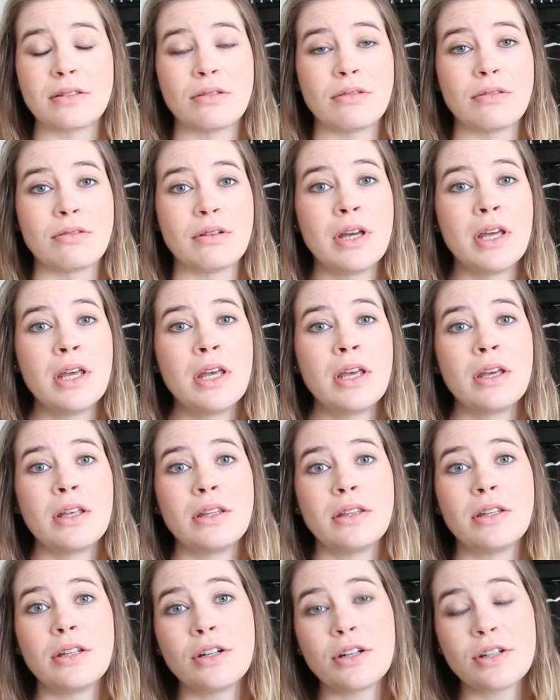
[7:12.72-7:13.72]
to
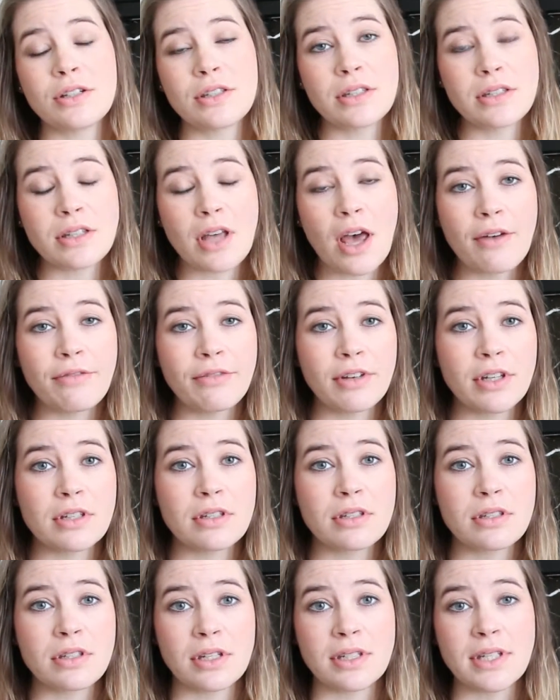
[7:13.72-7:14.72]
the nurse's
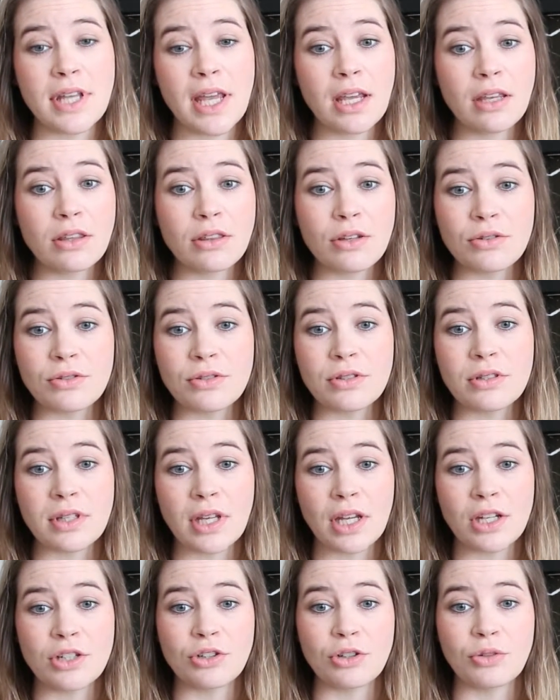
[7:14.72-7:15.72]
office to take those
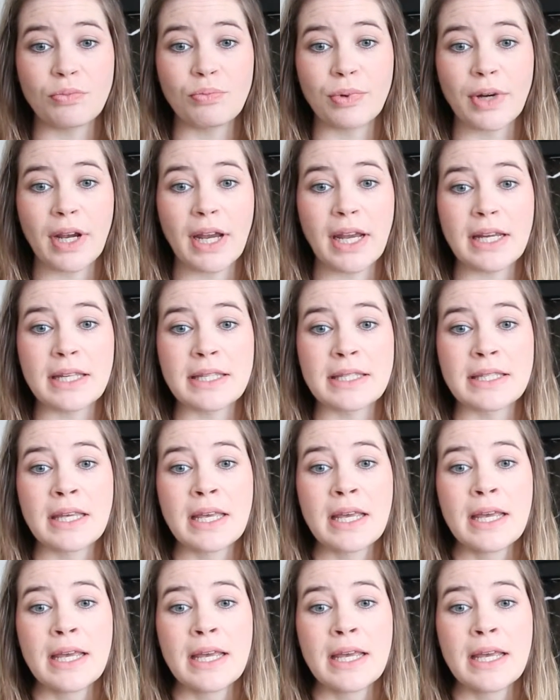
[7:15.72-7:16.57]
scheduled breaks.